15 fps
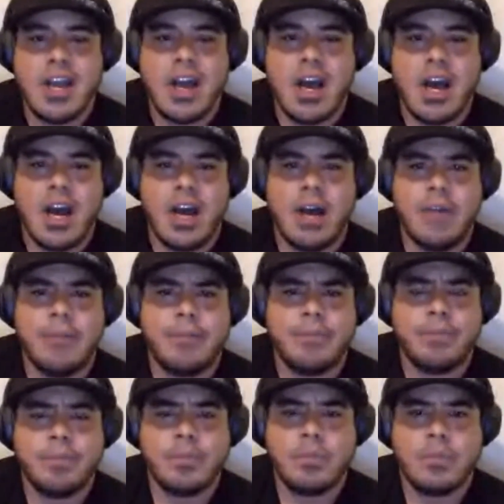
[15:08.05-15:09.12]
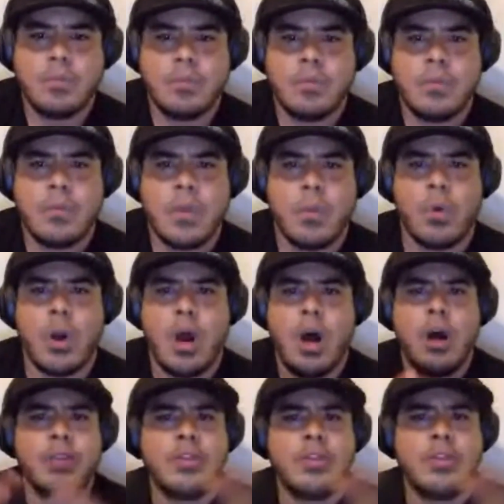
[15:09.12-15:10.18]
Um, were
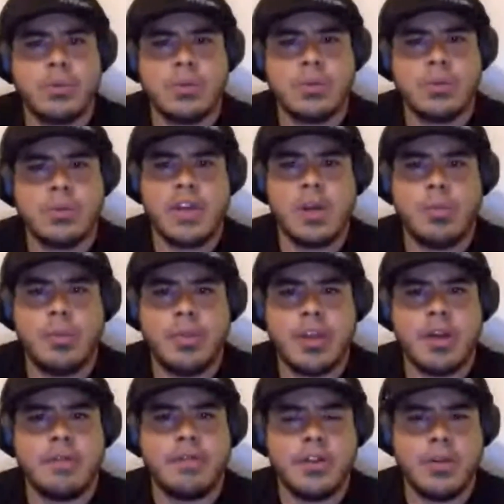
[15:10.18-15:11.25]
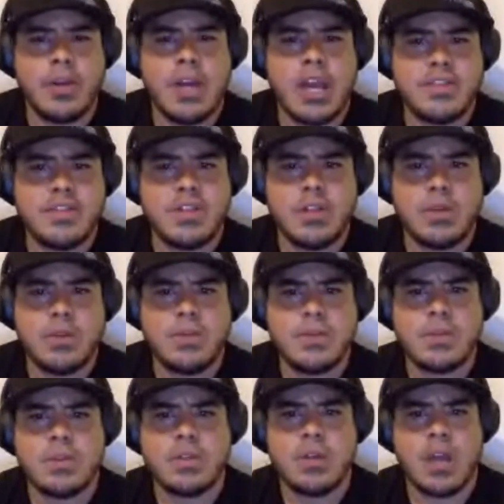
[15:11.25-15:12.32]
all the tools available there for you guys to
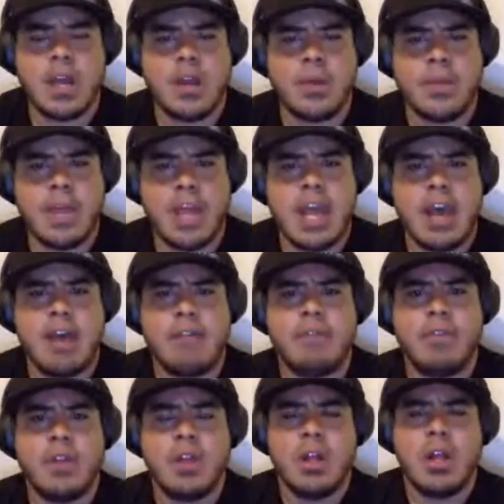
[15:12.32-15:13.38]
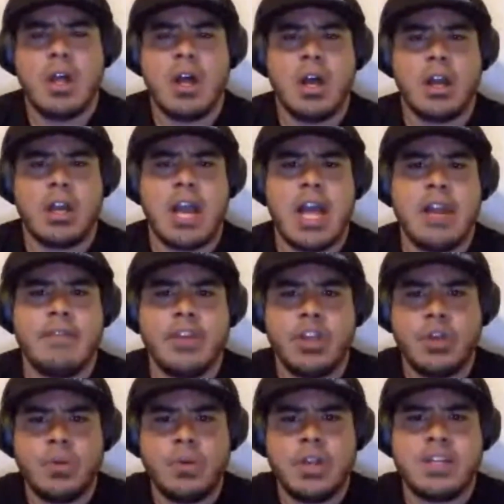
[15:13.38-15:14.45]
use? I know they have uh, yes. uh, kind of a
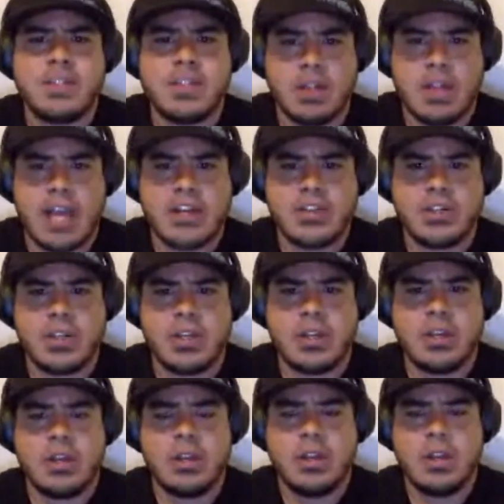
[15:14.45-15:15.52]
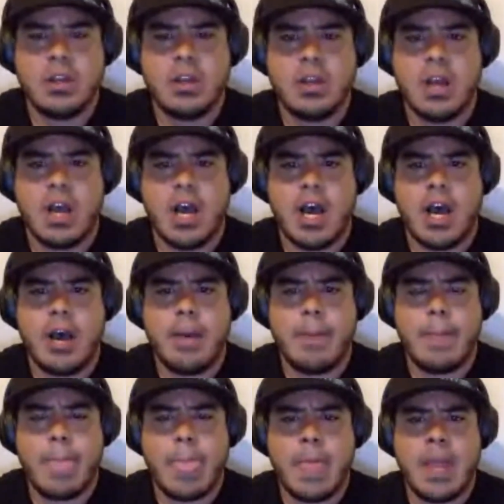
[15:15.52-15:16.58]
unique yes. selection
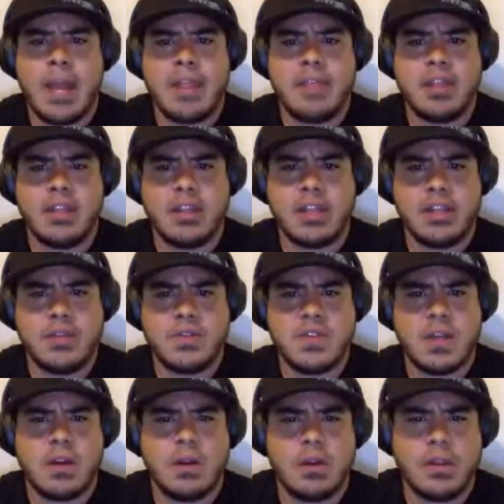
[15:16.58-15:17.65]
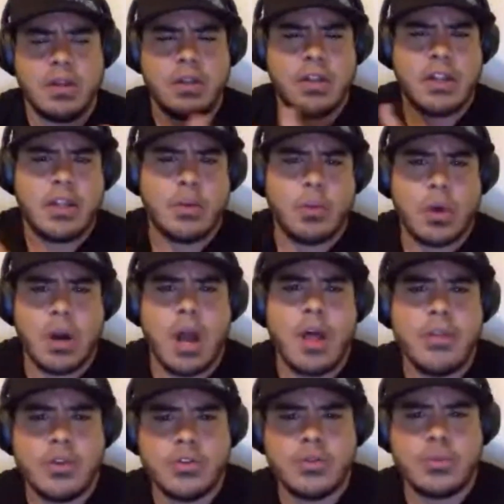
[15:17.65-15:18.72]
um, and I think, like you said earlier, that there were
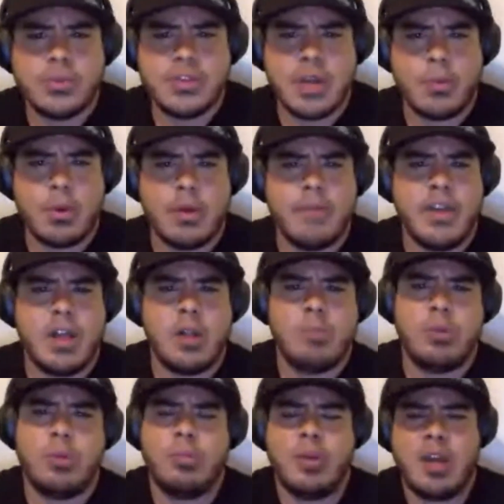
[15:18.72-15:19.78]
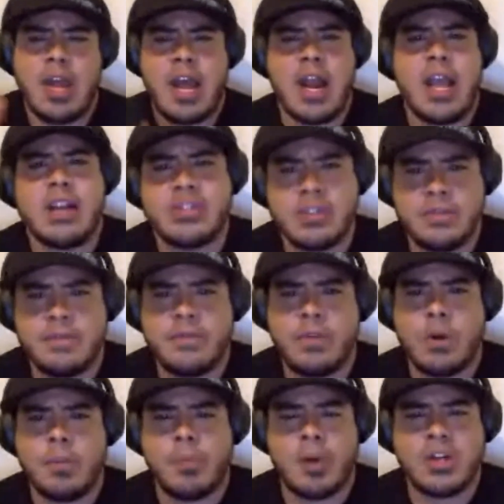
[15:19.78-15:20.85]
other tools that were available, but not actually
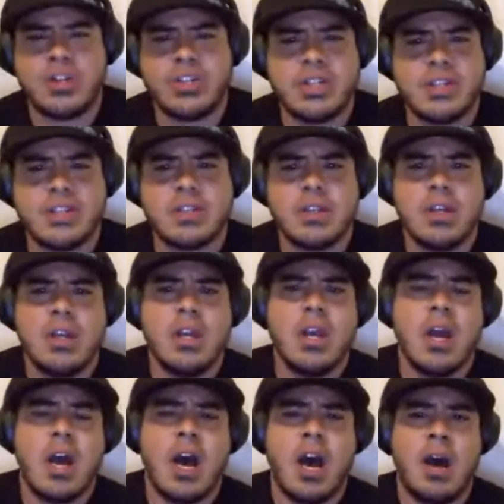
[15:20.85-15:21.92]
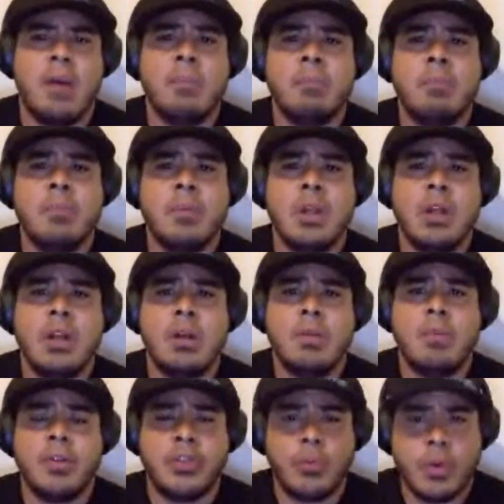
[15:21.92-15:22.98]
for purchase. Um, yes.
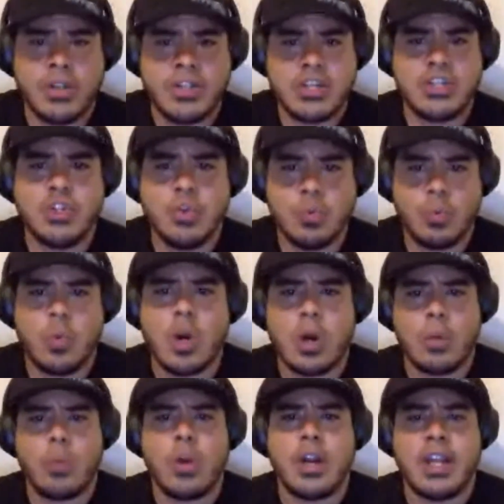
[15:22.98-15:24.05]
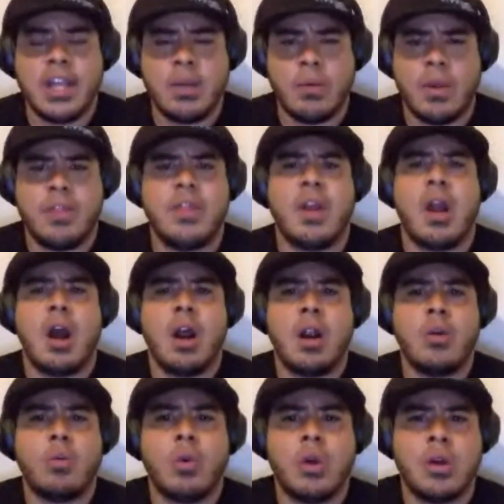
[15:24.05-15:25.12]
But yes. the ones that you were working with, they
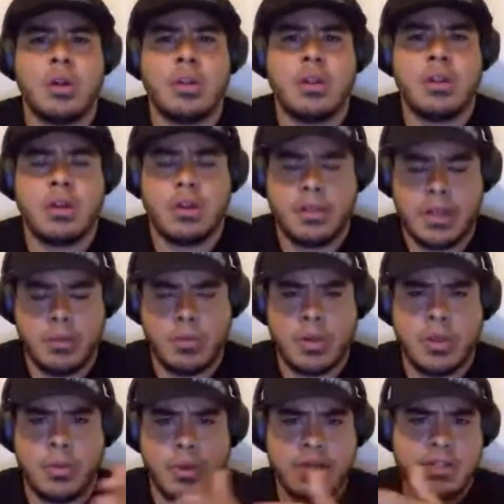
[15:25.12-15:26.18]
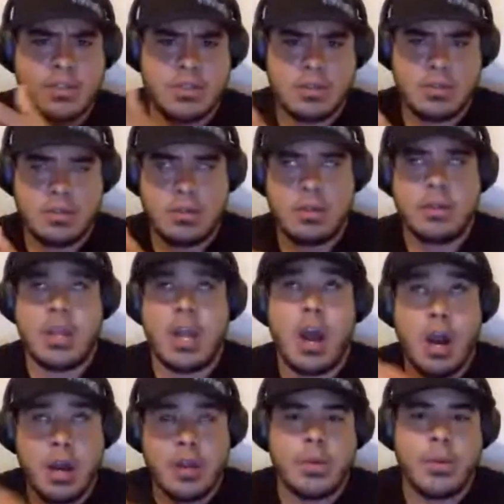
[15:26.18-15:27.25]
are were or they were the ones they
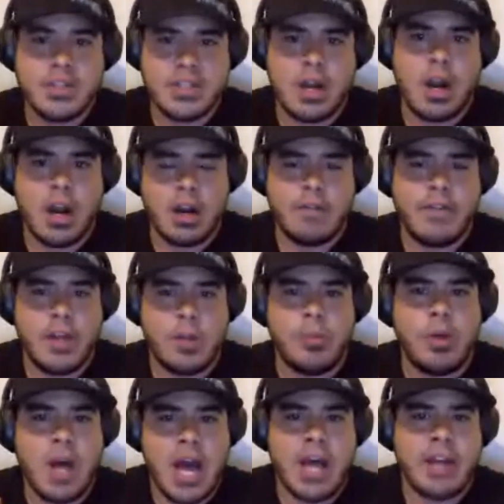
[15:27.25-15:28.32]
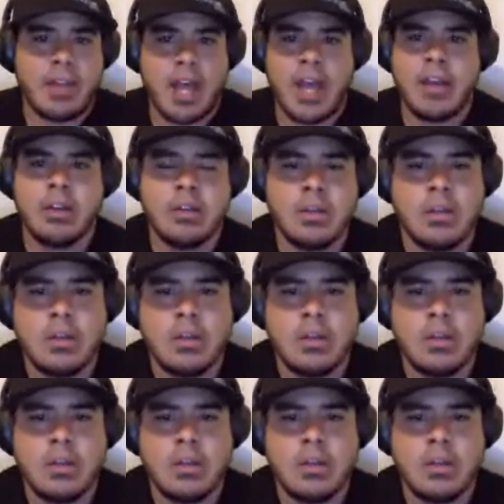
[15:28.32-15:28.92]
are the ones that are available online.